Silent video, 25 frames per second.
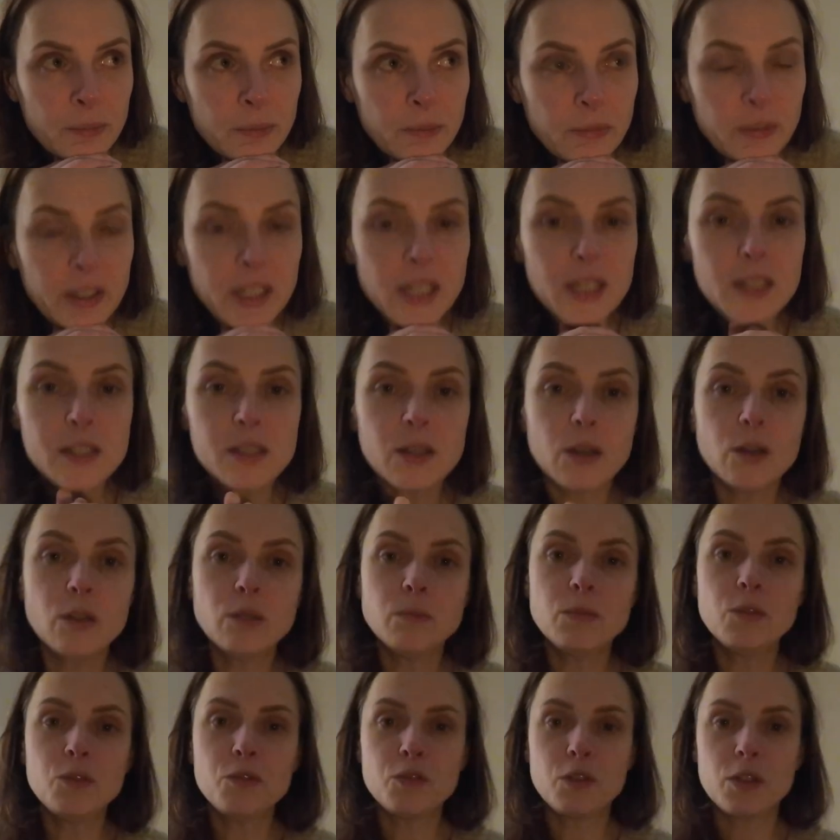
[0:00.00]
when I saw
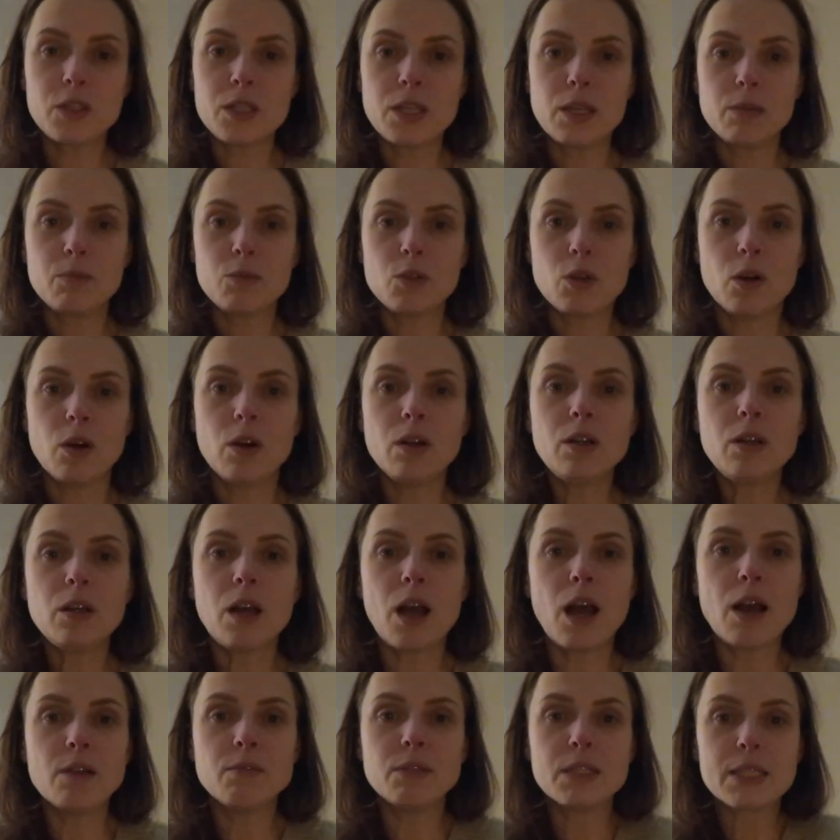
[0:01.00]
him the first time talk,
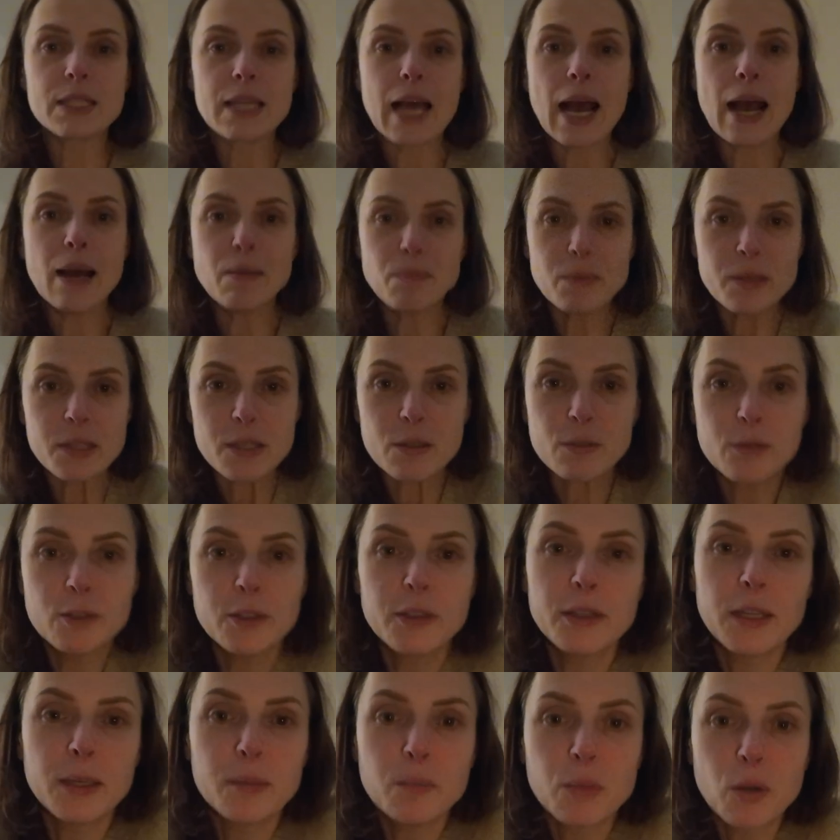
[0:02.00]
I was
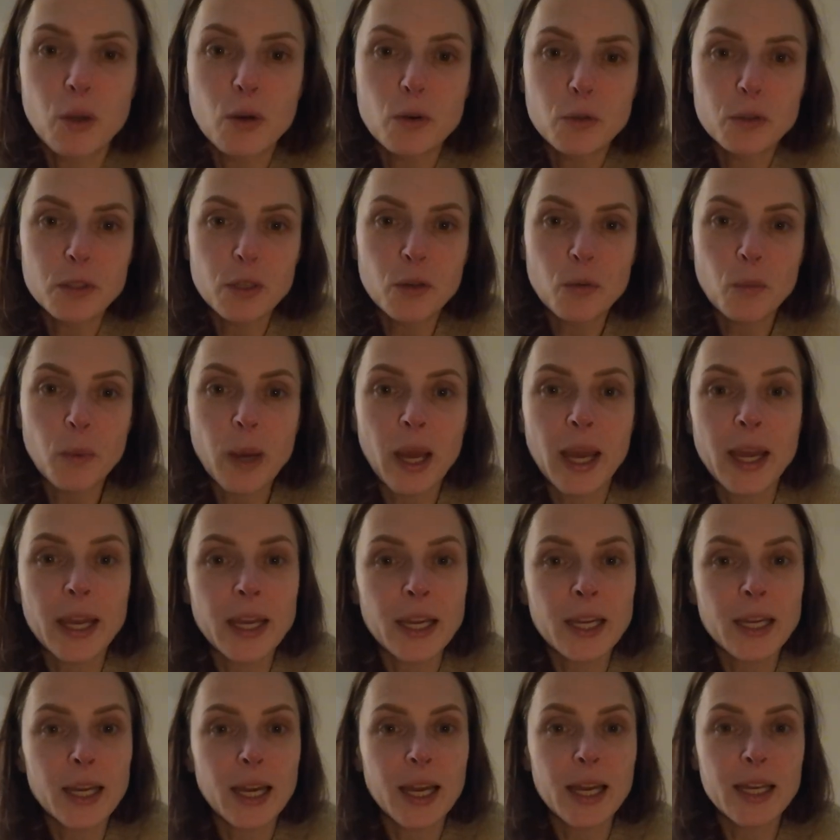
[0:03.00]
absolutely blown
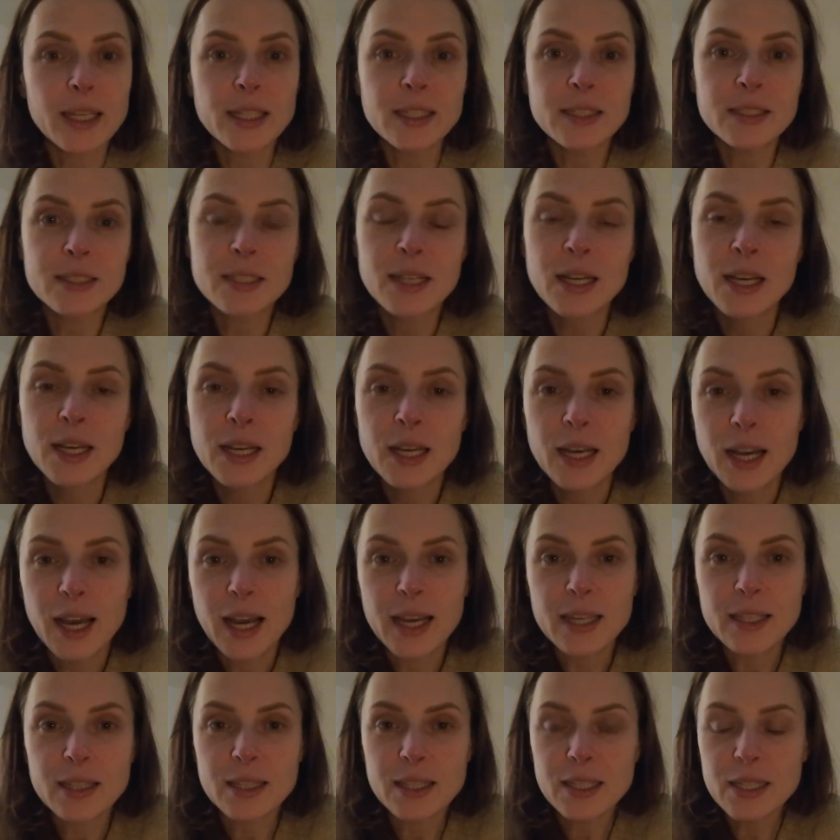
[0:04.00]
away. And
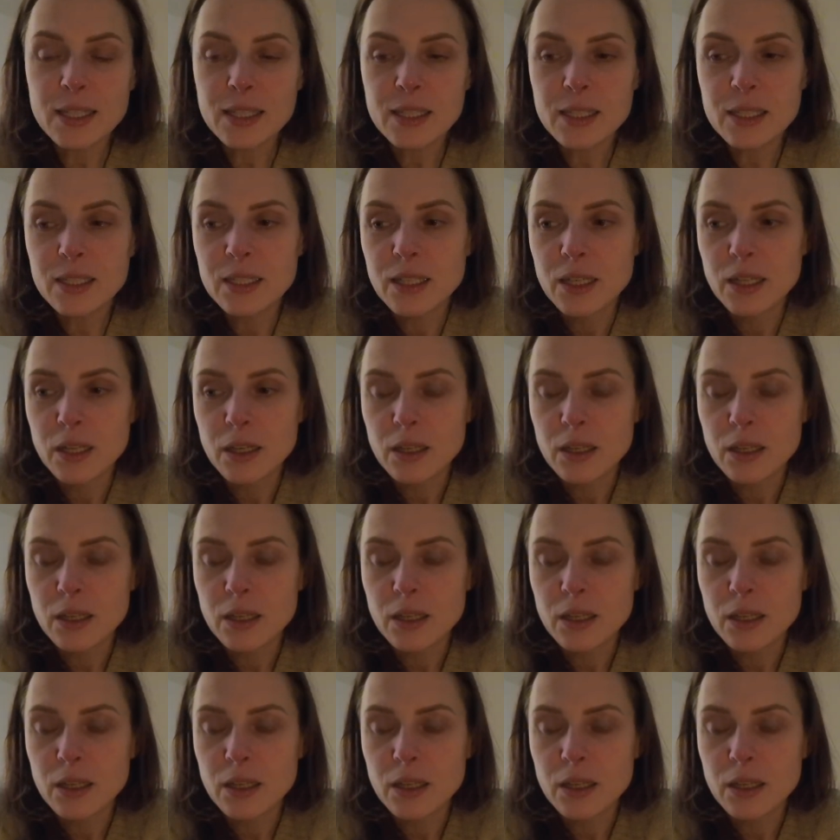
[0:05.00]
I think